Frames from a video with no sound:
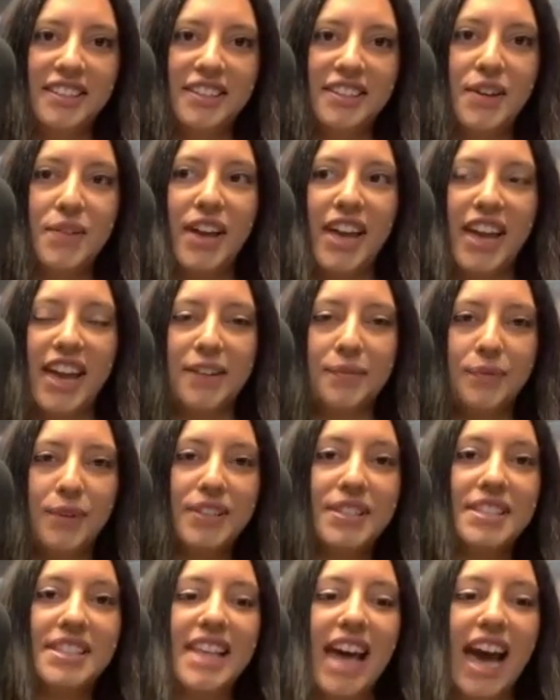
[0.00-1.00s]
Okay,
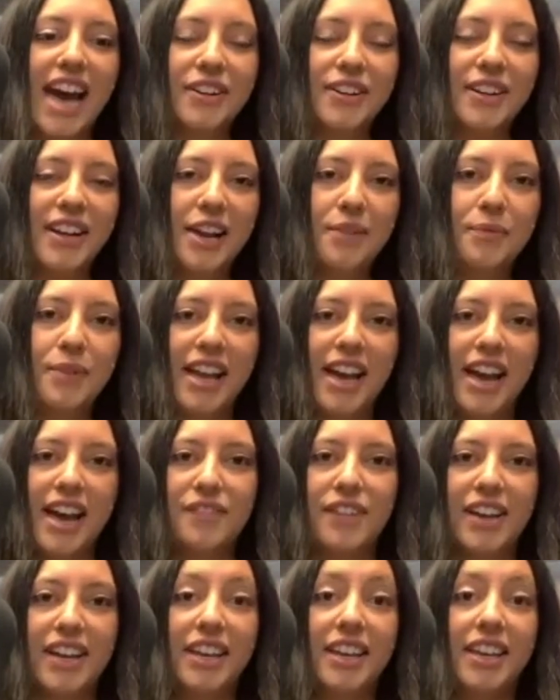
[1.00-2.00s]
well, Saturday we
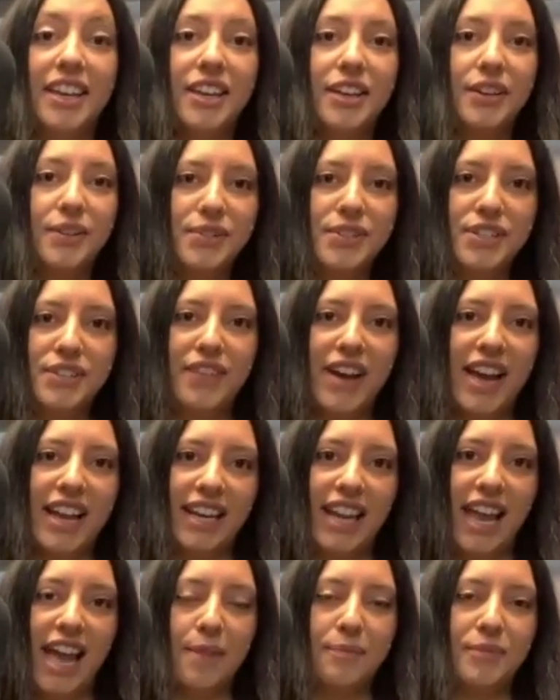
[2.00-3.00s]
have a huge
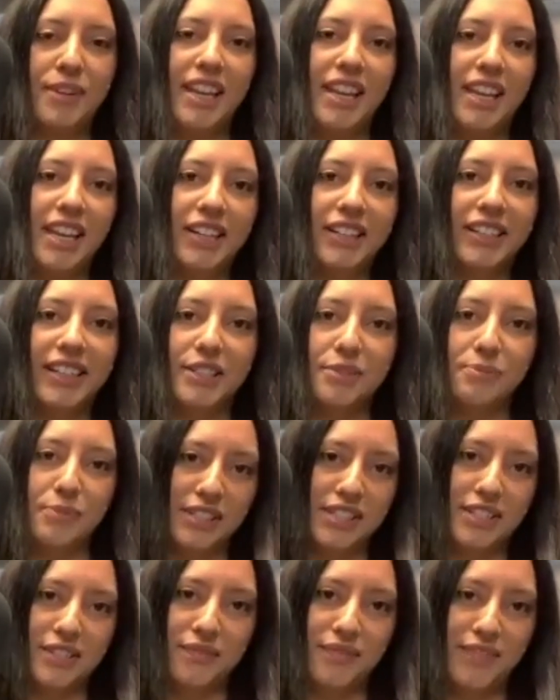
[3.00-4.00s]
event happening here at the
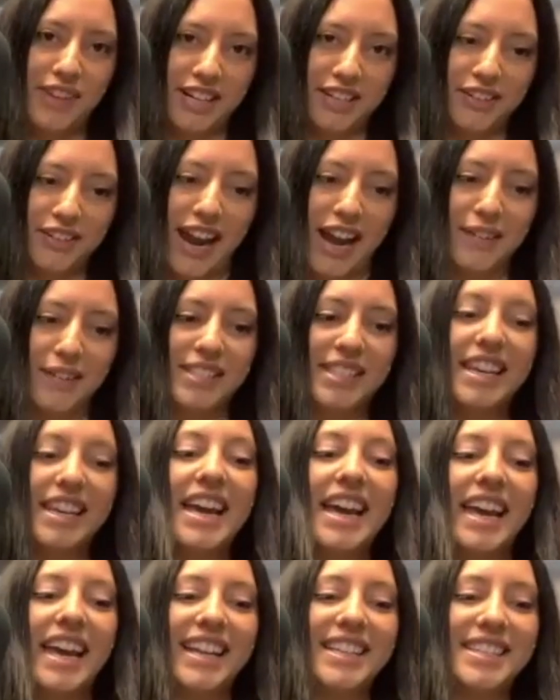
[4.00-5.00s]
Milton Fairgrounds.
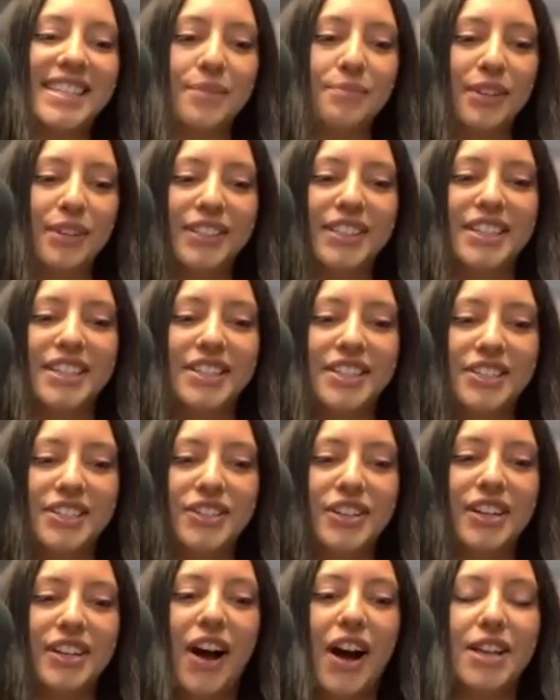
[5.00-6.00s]
It's the Milton
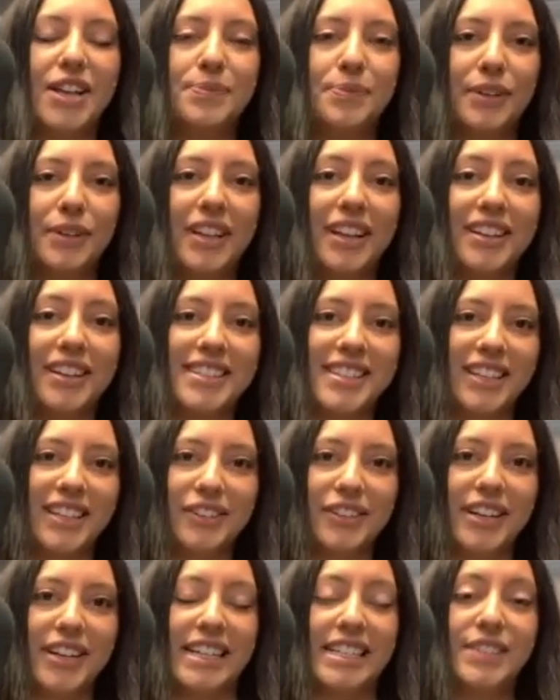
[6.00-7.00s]
District Hospital
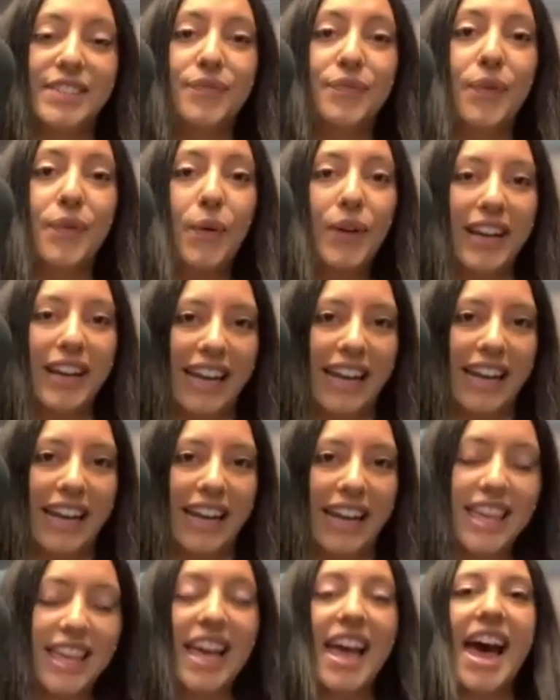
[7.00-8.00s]
Auxiliary's
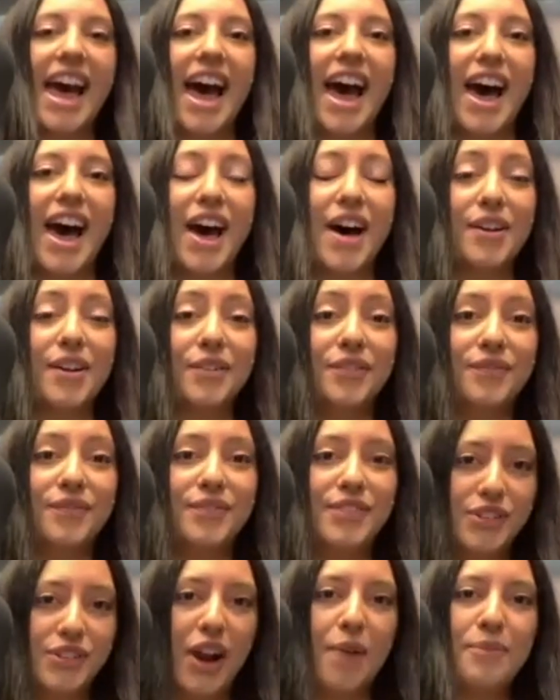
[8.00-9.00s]
40th
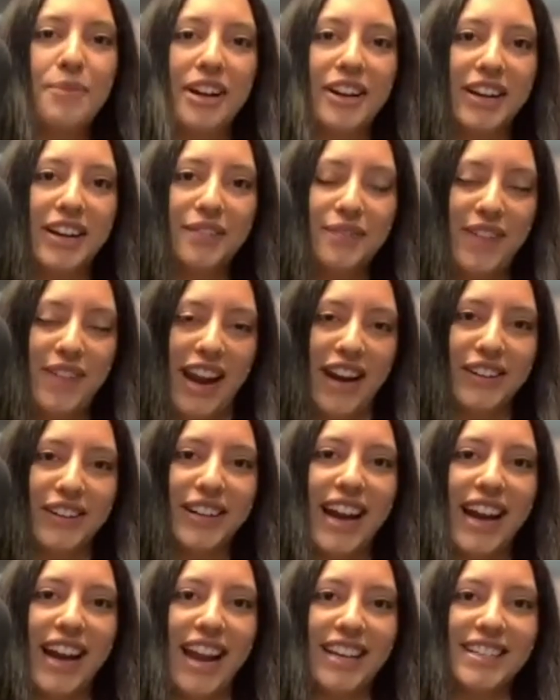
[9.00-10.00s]
Strawberry
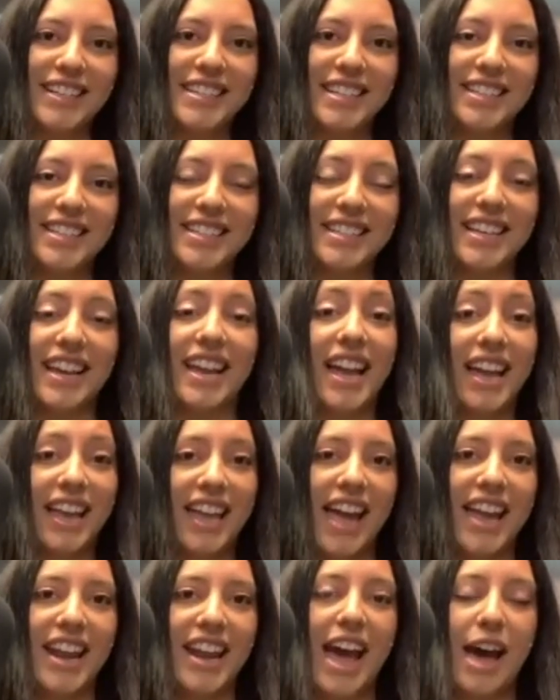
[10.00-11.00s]
Fair, and it's
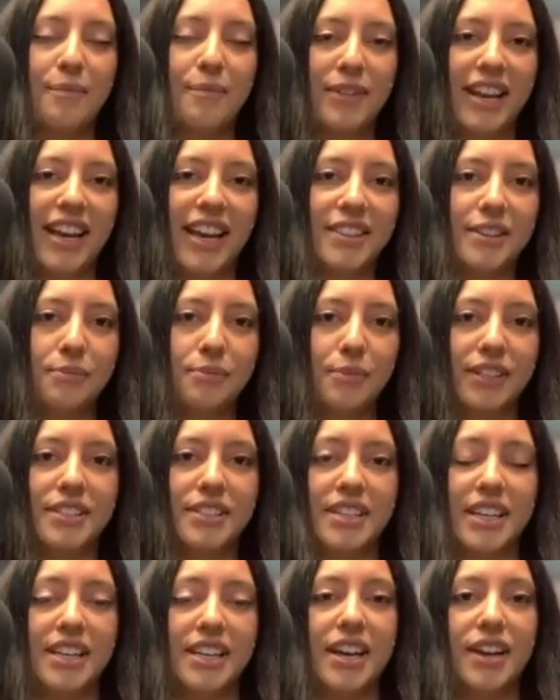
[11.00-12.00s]
again happening at the
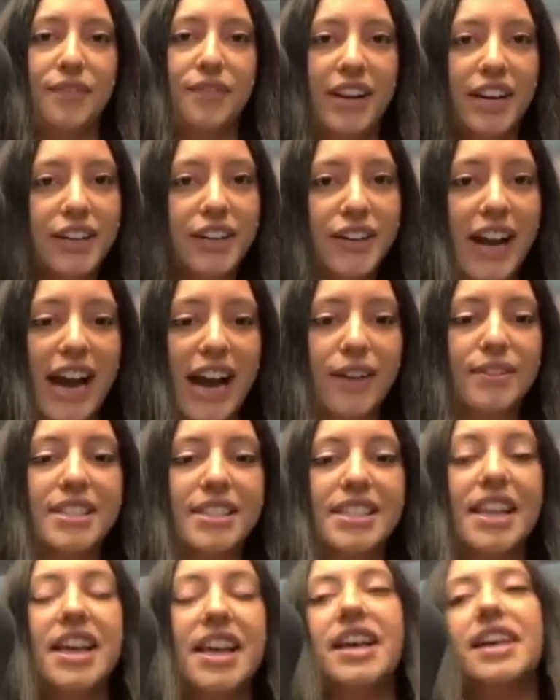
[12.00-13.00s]
Milton
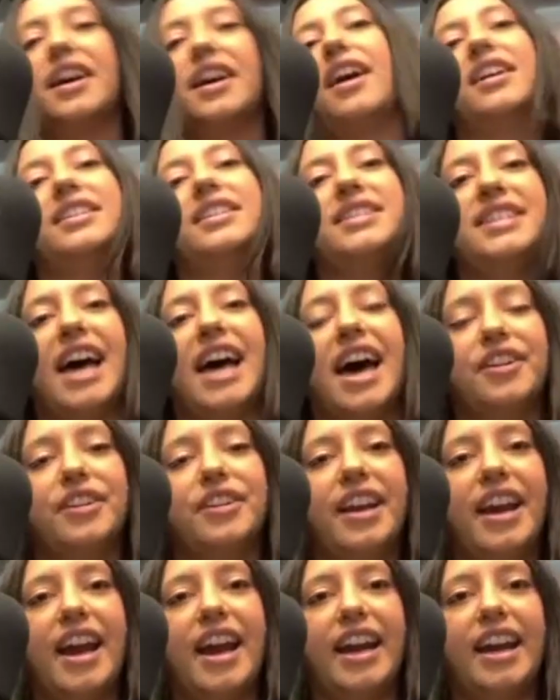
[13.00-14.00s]
Fairgrounds on
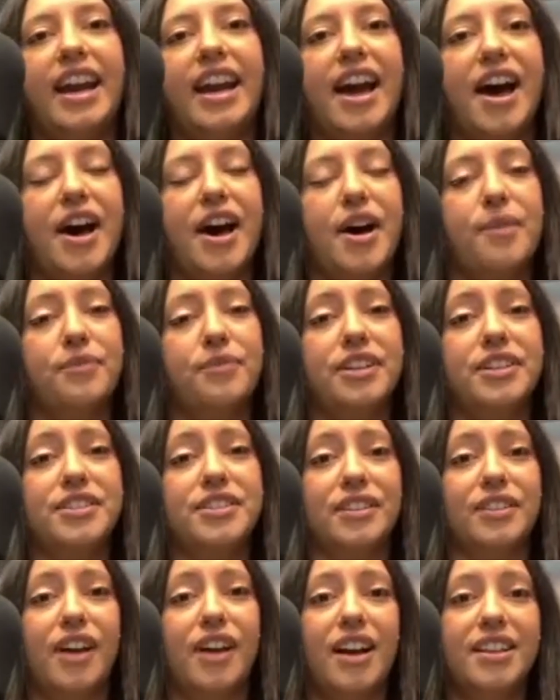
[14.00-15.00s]
Saturday.
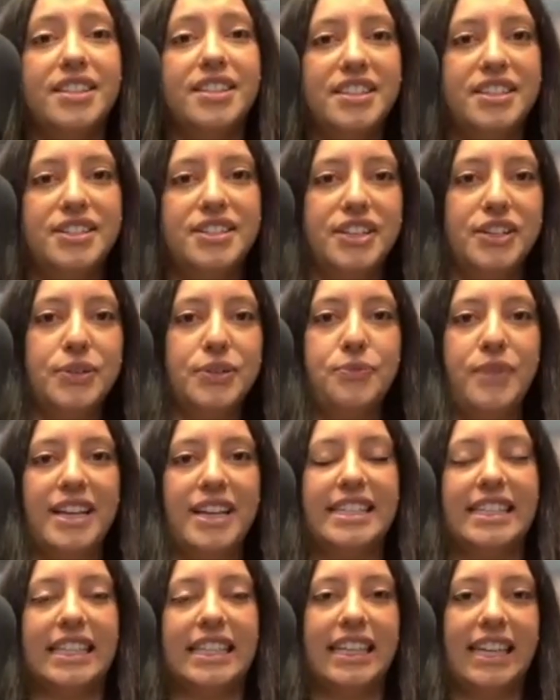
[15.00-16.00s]
There's lots to do.
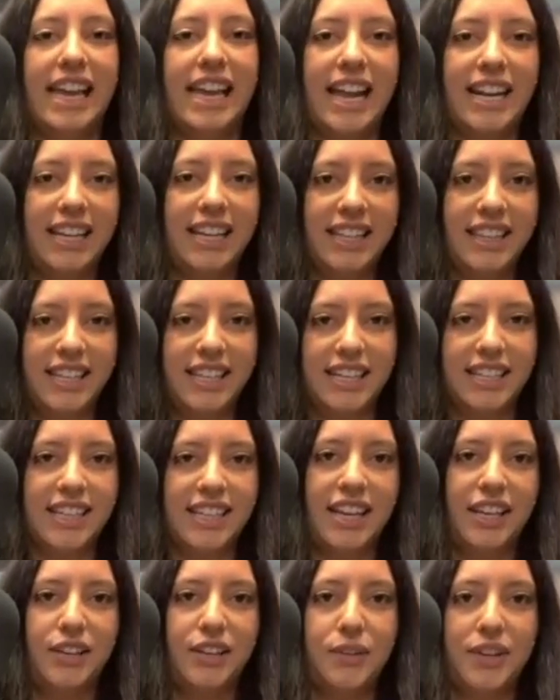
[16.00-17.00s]
Basically, anything
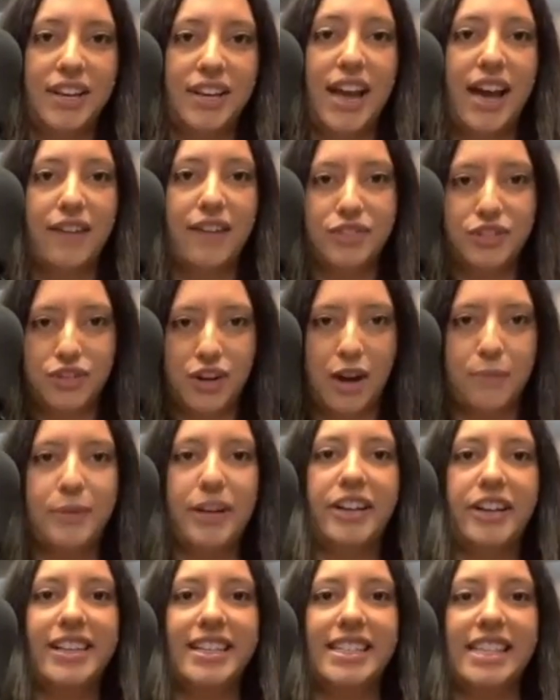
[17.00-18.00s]
that you can have
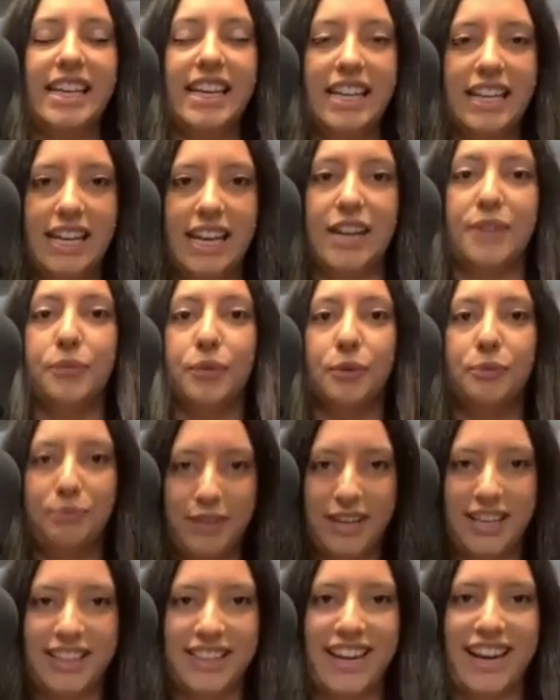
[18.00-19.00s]
strawberries in, it will
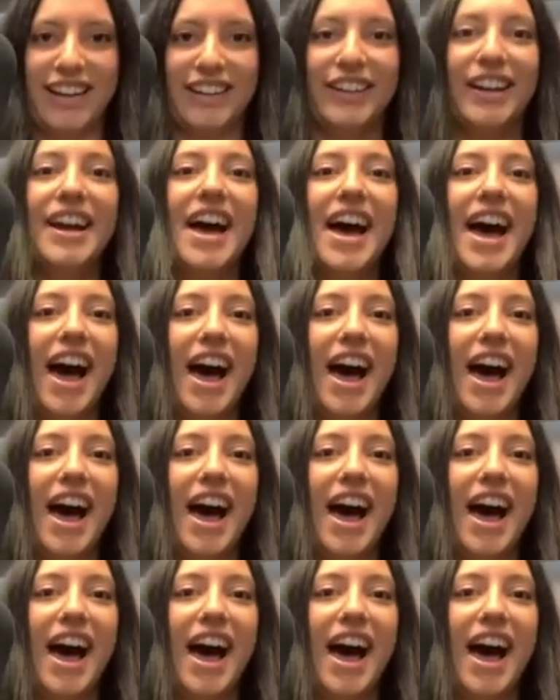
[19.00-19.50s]
be there.